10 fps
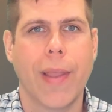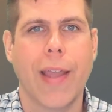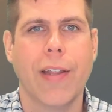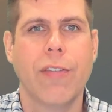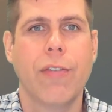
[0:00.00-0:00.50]

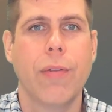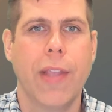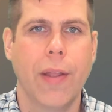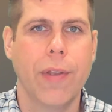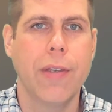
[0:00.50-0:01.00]
guidance to the
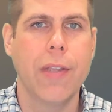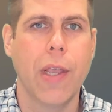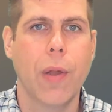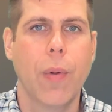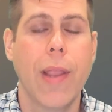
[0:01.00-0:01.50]

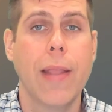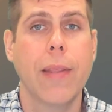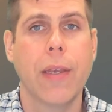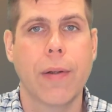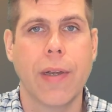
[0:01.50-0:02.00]
LDTO and the
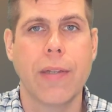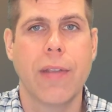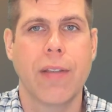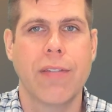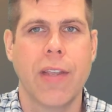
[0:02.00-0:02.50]
Integrated
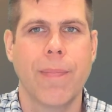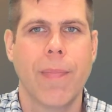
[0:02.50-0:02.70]
Test Team.